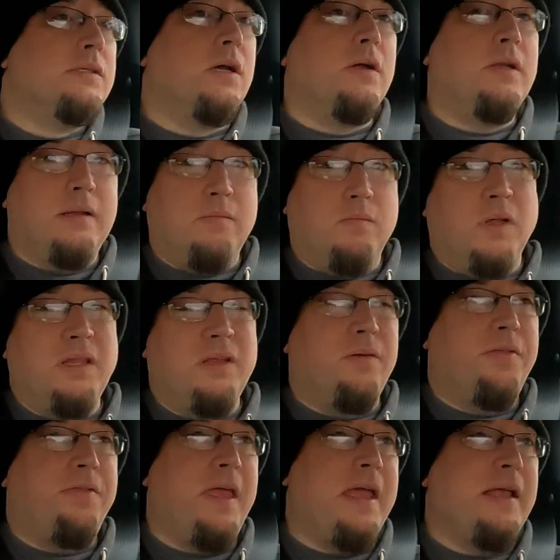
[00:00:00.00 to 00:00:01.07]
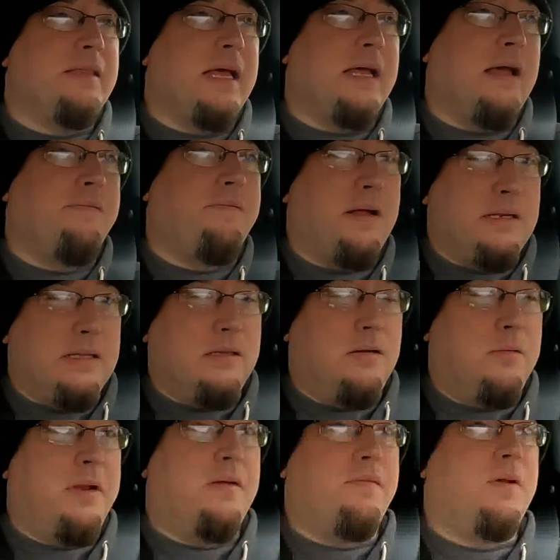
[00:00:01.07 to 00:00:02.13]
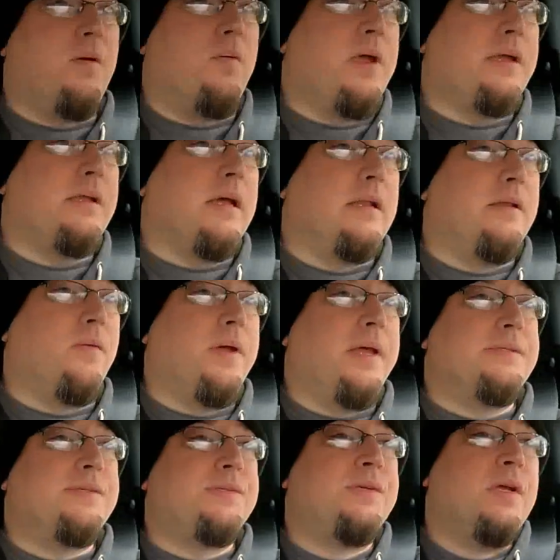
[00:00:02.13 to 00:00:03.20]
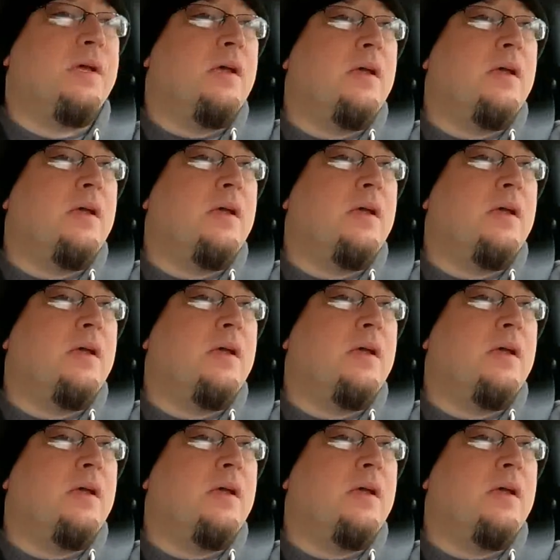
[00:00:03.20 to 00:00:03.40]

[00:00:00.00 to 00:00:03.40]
So one little thing that I found a little bit of annoyance,